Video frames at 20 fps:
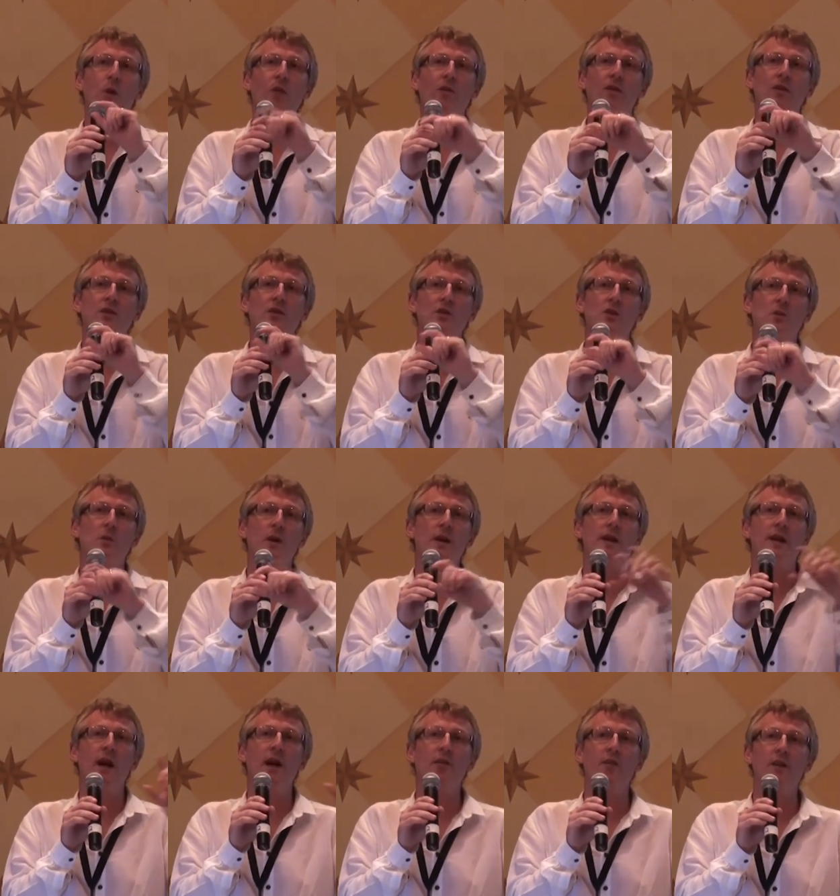bother to
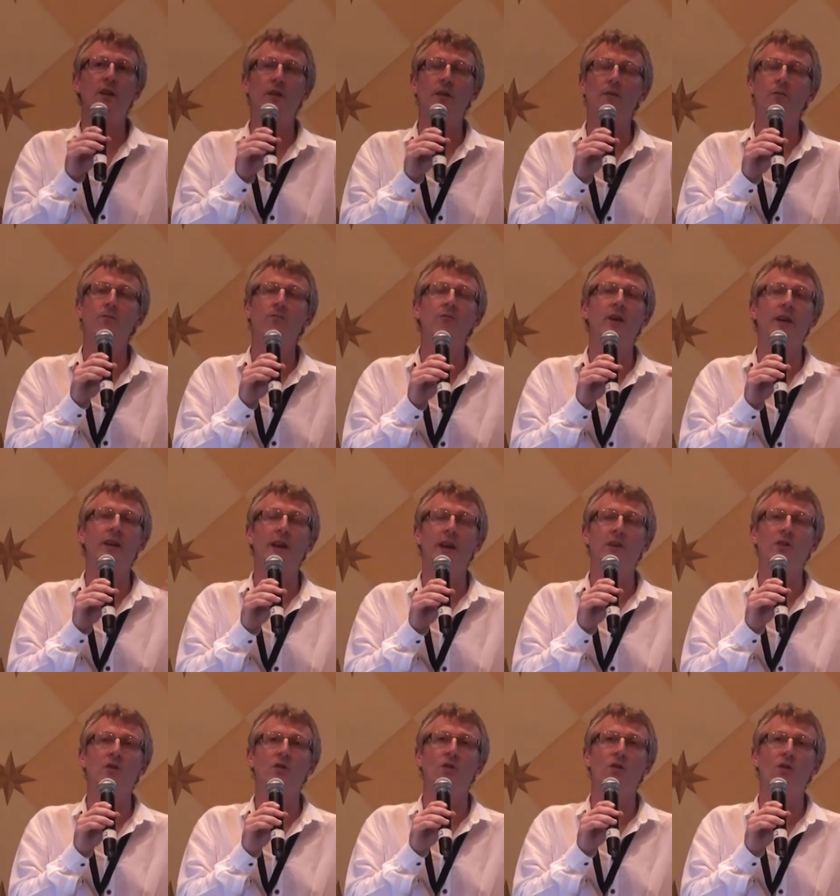tweet having read
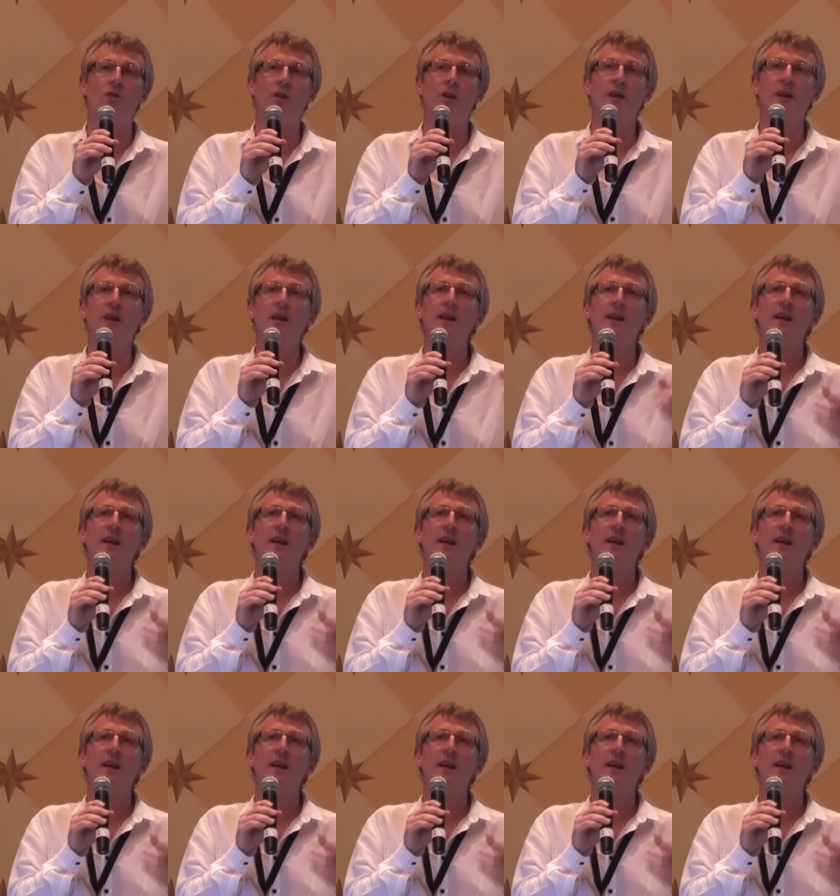that story,